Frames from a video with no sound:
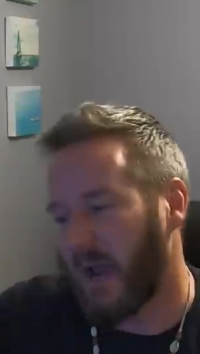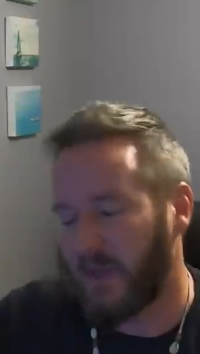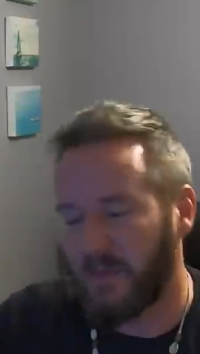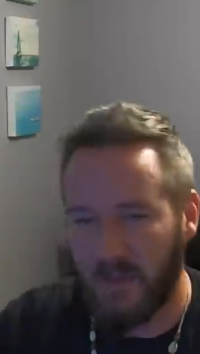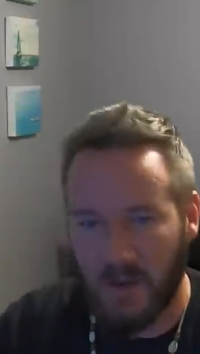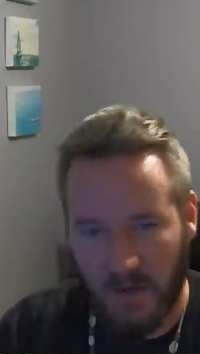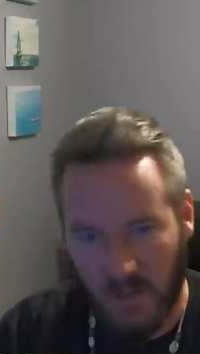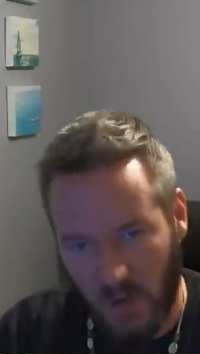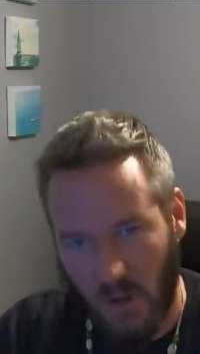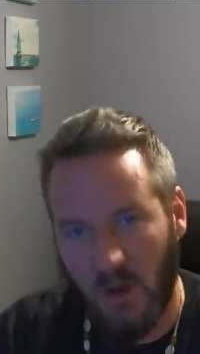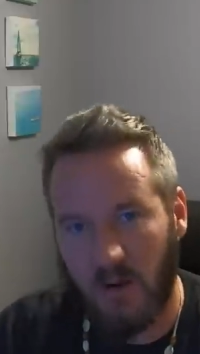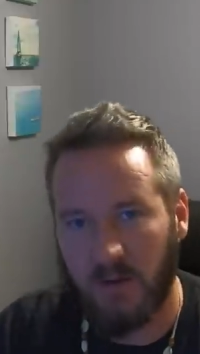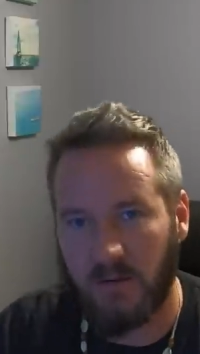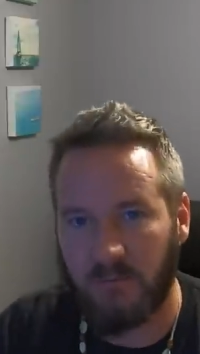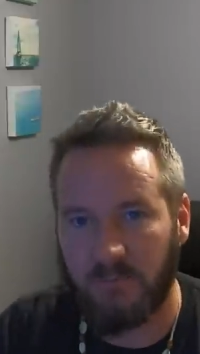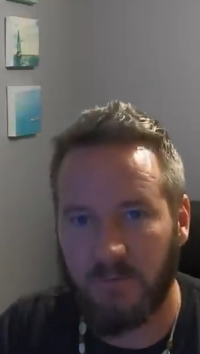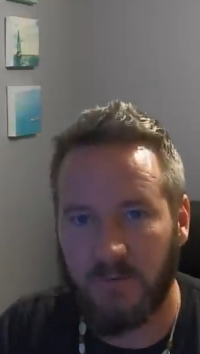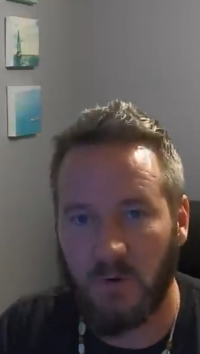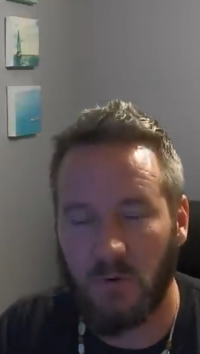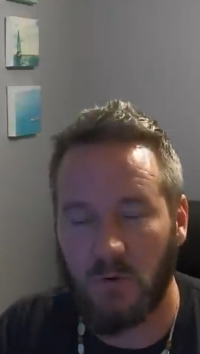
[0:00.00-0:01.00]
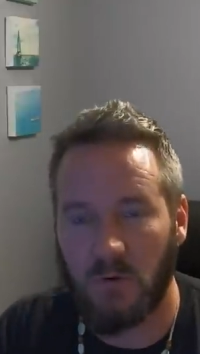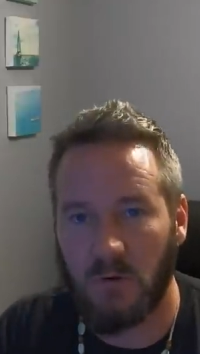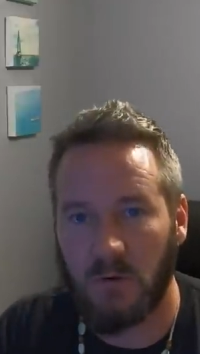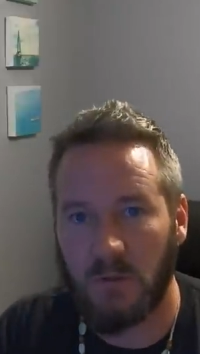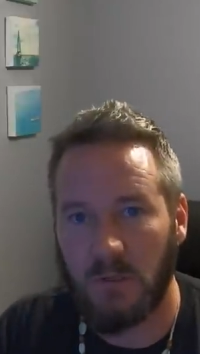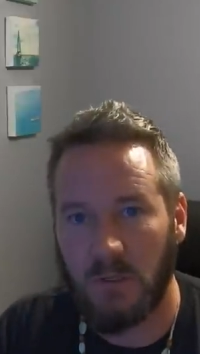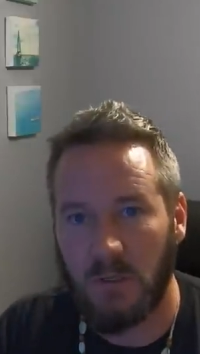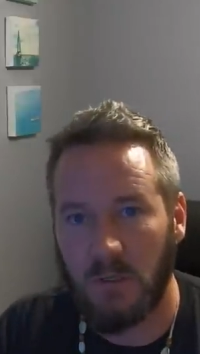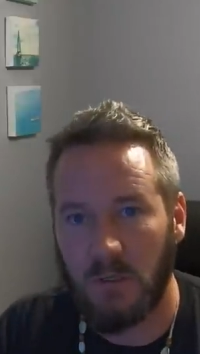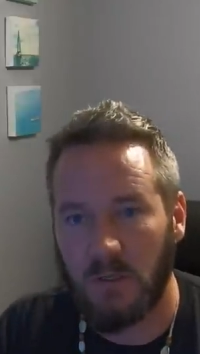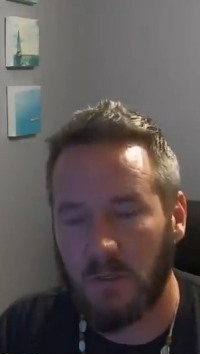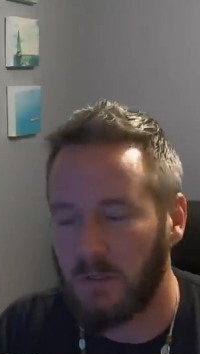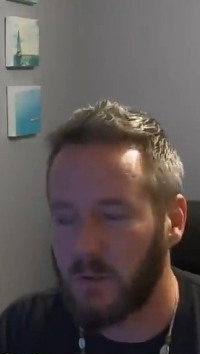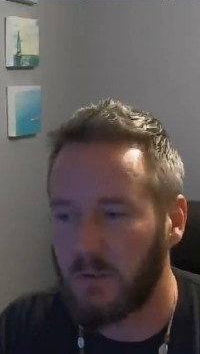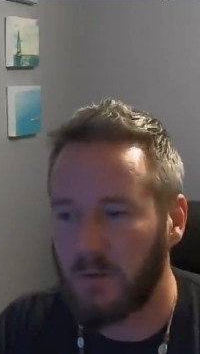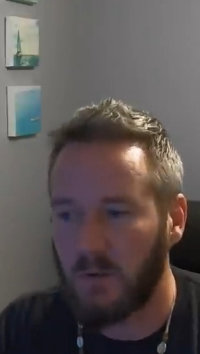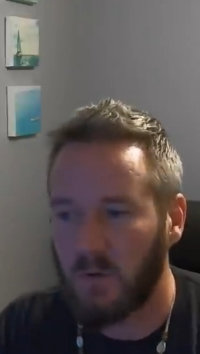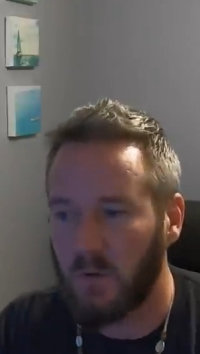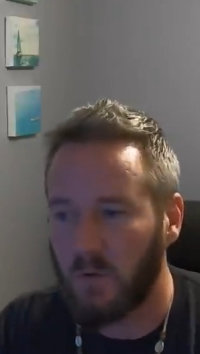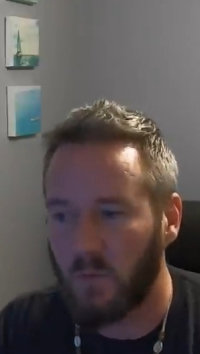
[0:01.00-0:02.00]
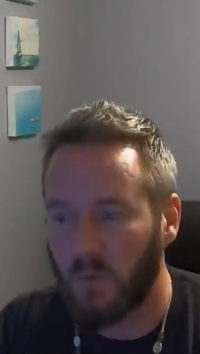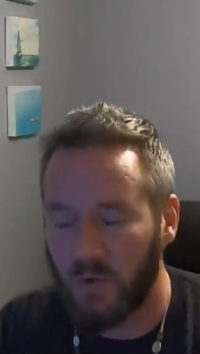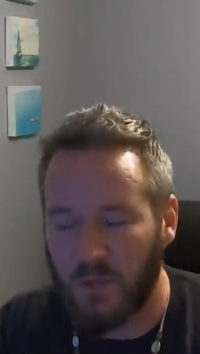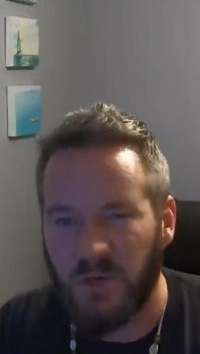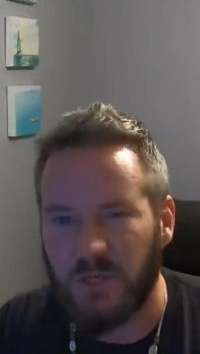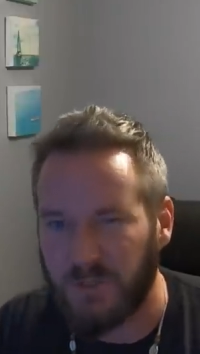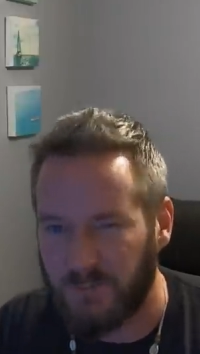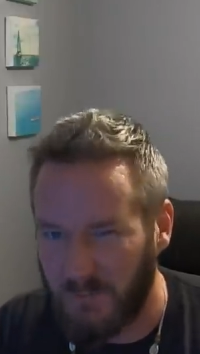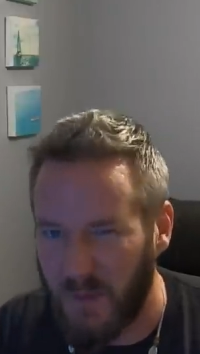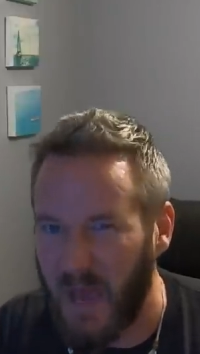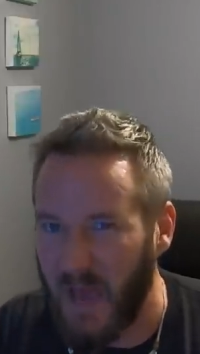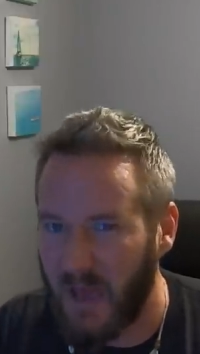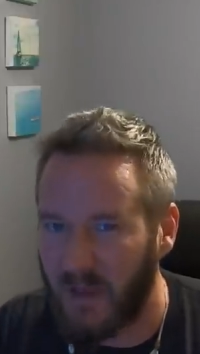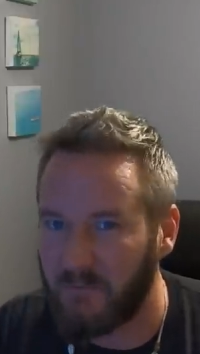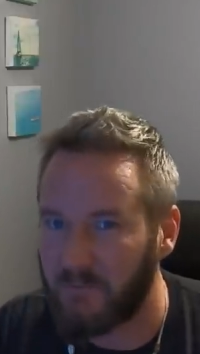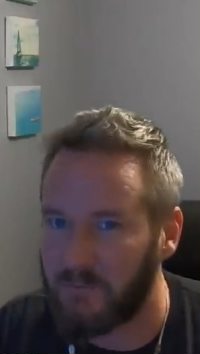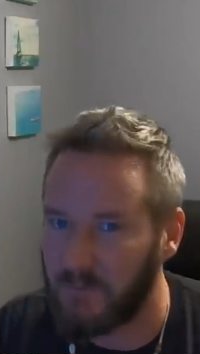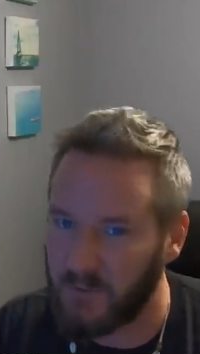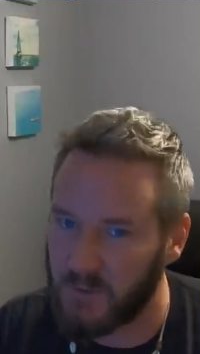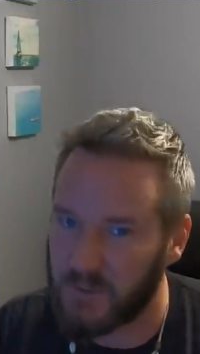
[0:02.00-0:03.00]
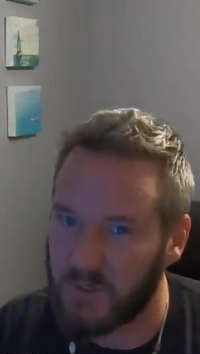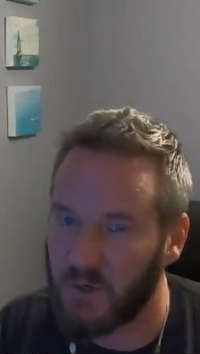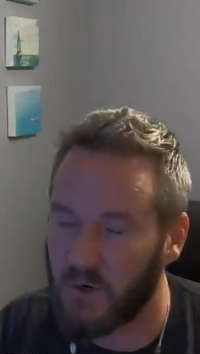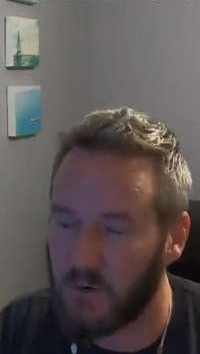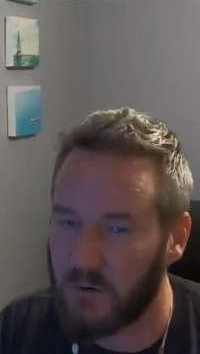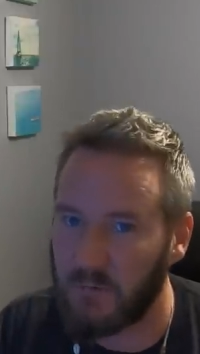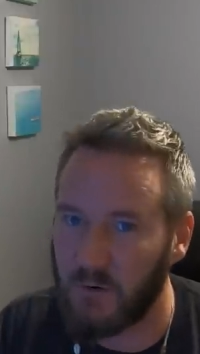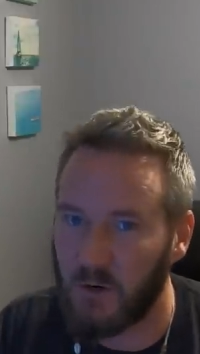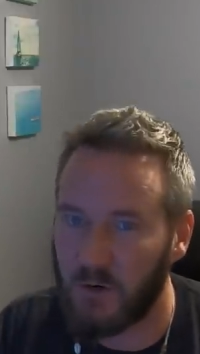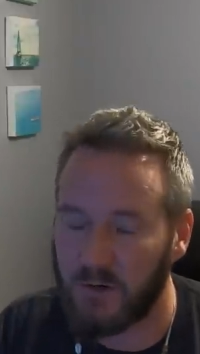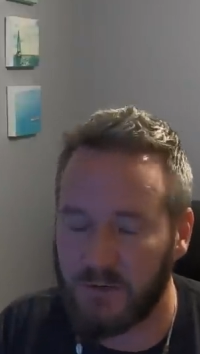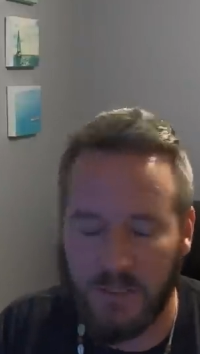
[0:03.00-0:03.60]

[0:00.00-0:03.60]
and then cutting fuel, which is bad for the turbo.